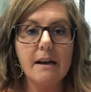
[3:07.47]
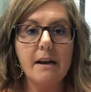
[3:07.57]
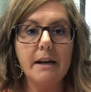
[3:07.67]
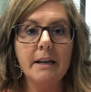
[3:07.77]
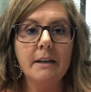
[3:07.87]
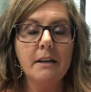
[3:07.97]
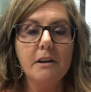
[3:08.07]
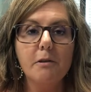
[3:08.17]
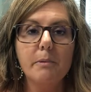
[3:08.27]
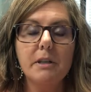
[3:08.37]
I
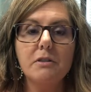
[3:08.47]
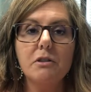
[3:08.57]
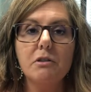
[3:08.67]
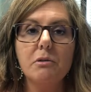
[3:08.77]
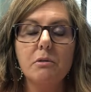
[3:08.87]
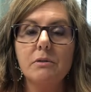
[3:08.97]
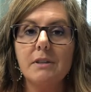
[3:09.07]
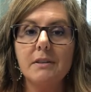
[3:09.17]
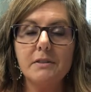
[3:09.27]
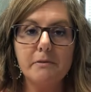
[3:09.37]
went to
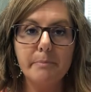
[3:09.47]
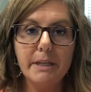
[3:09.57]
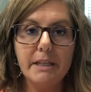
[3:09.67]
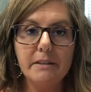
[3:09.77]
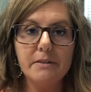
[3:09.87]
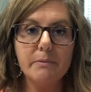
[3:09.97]
tons of meetings.